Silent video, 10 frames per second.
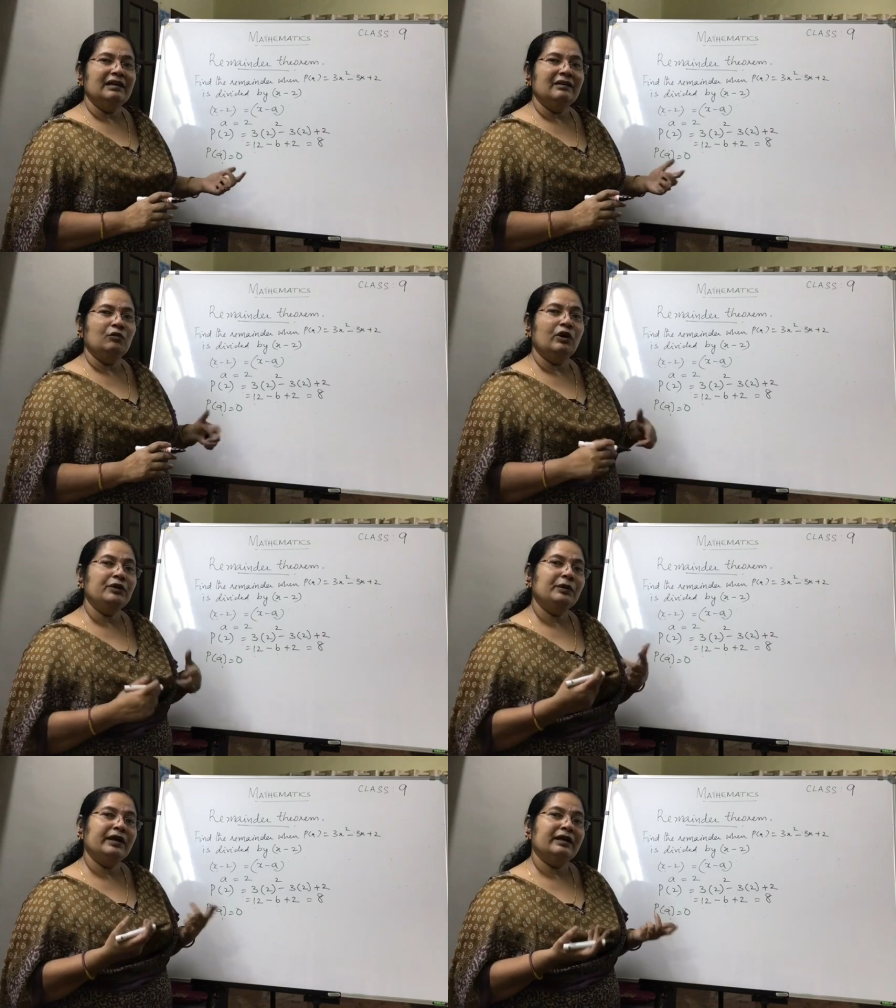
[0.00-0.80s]
what you
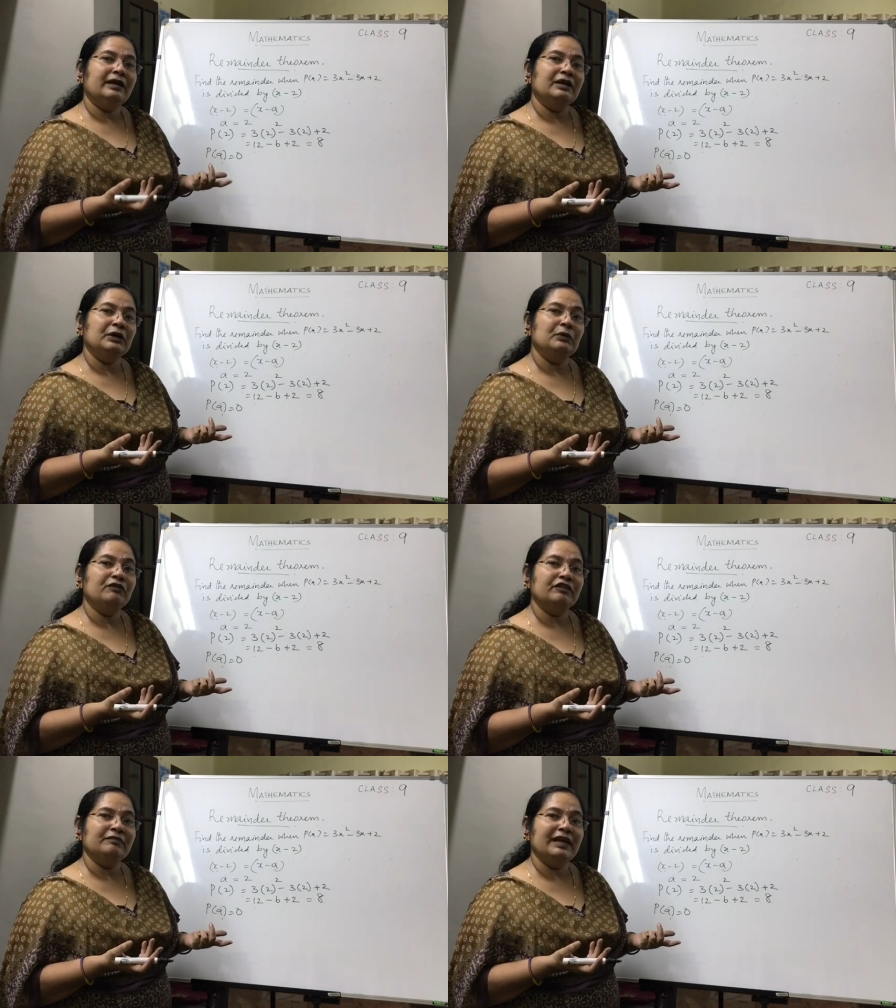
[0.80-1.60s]
can conclude
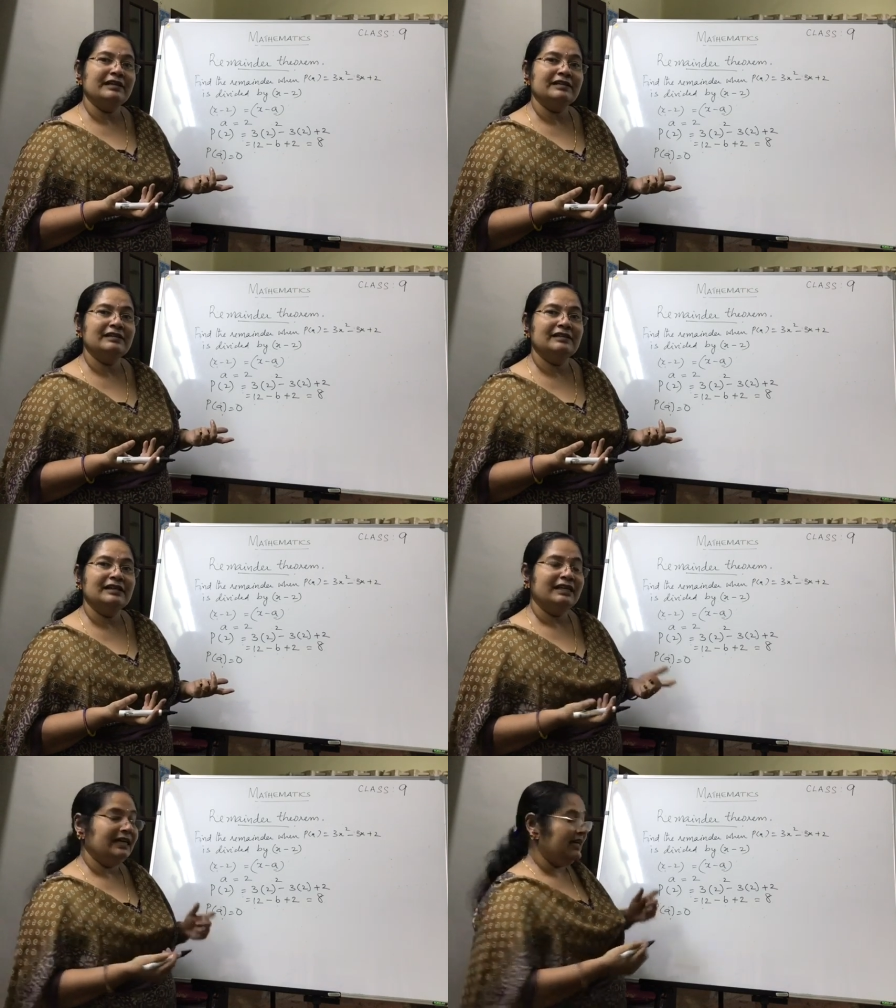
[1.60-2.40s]
from that?
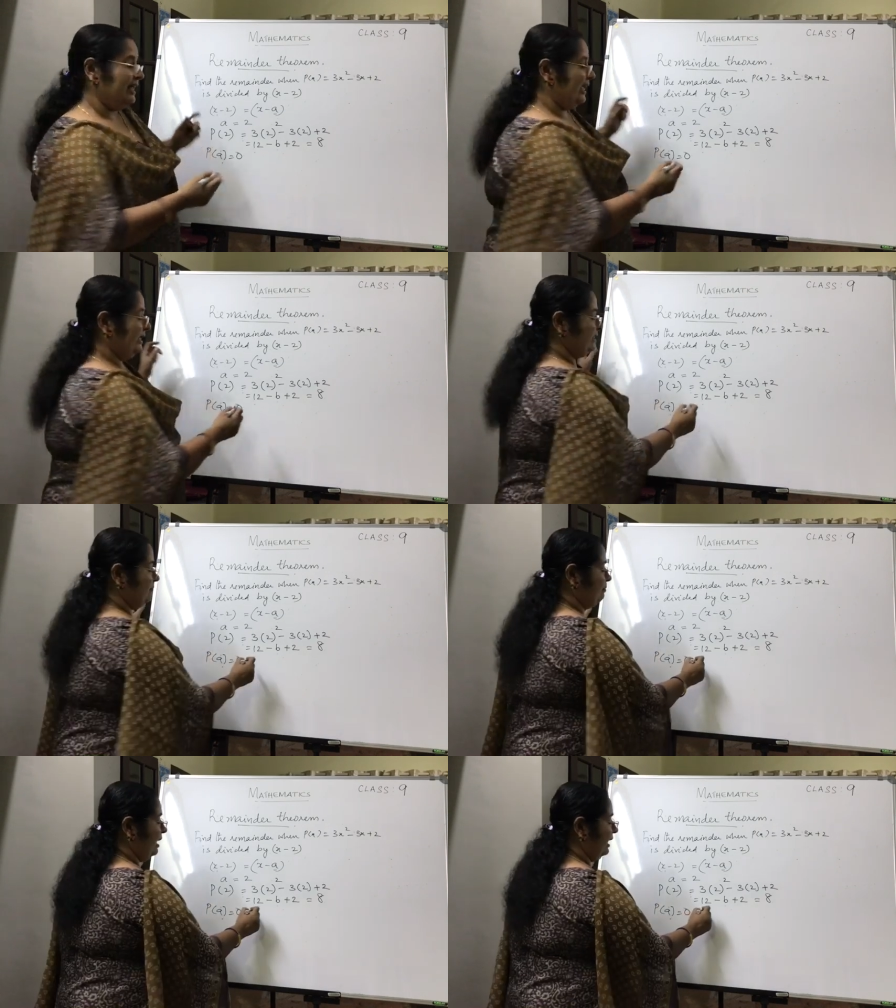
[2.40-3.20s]
X
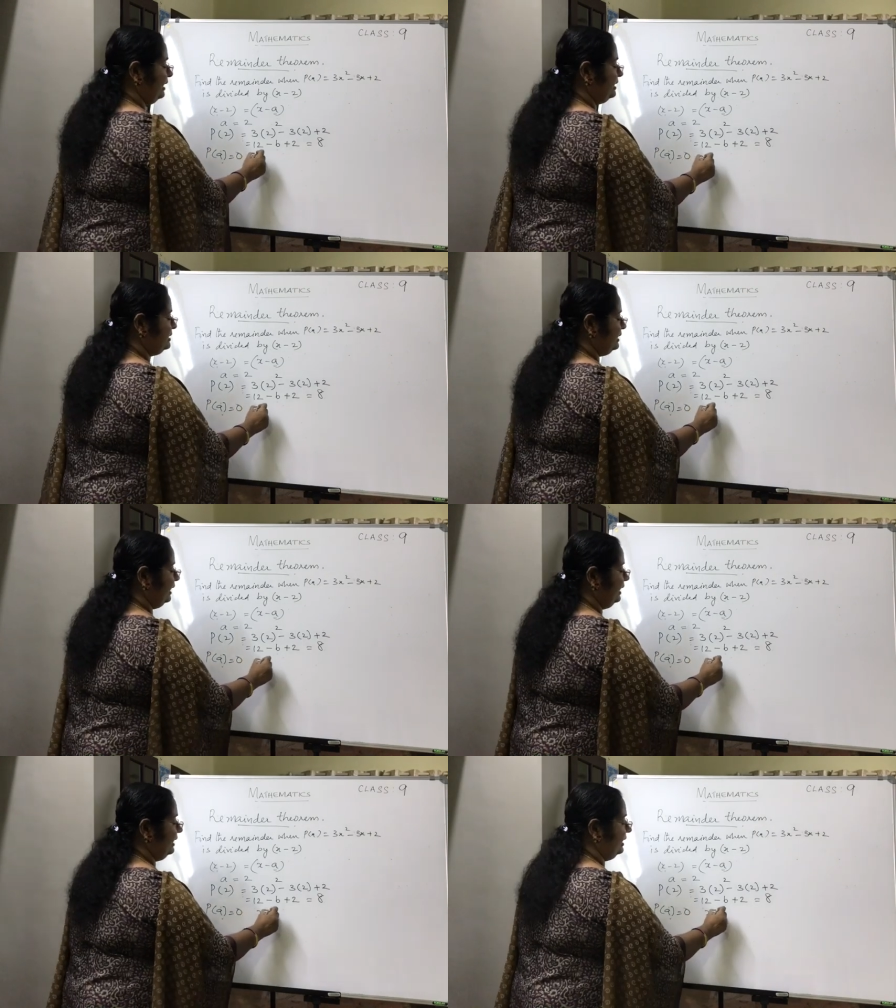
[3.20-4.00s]
minus
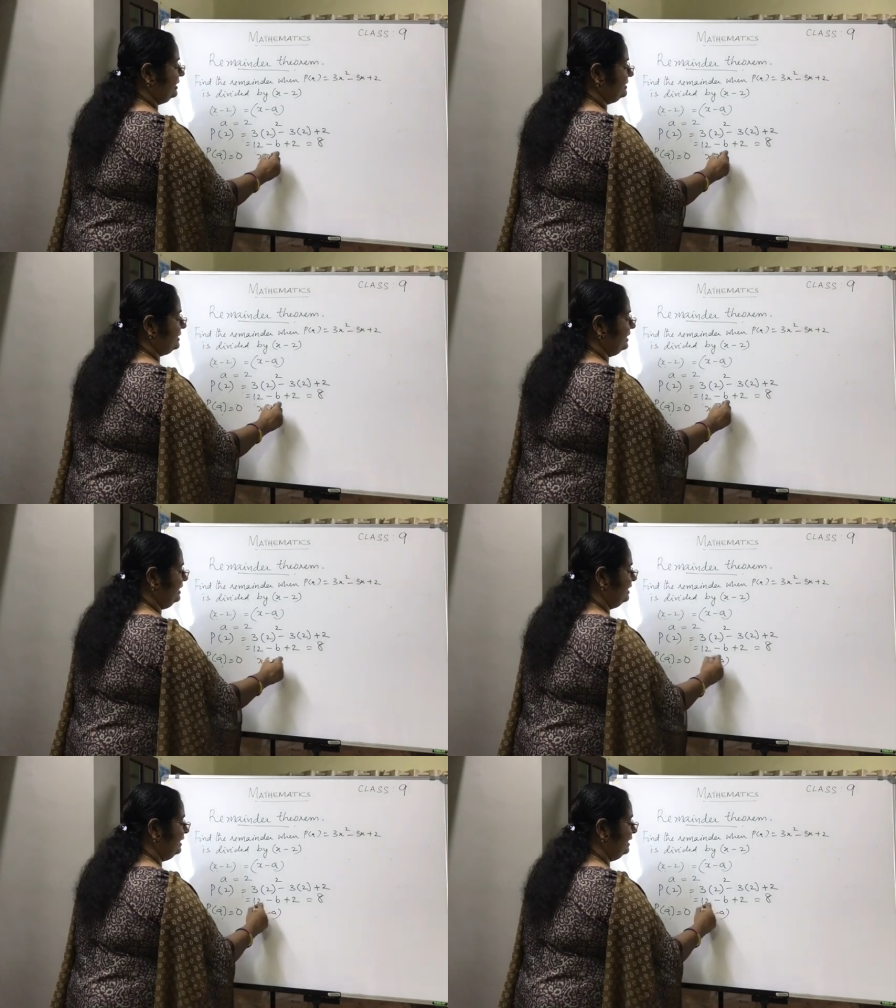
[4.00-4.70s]
a is a